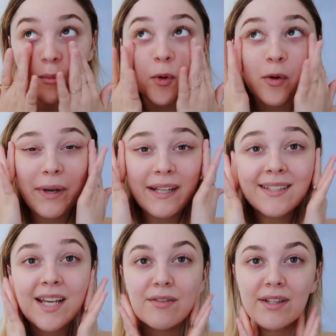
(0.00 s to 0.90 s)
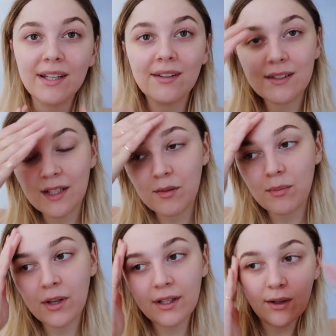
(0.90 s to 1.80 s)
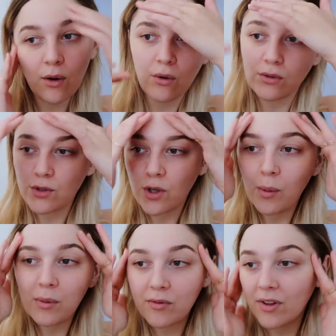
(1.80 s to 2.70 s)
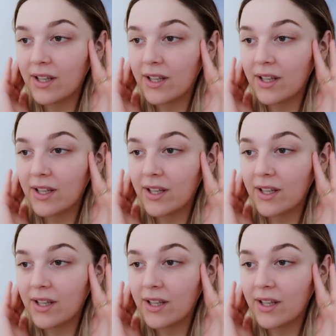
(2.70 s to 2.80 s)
or a base to everything else that I'm putting on top of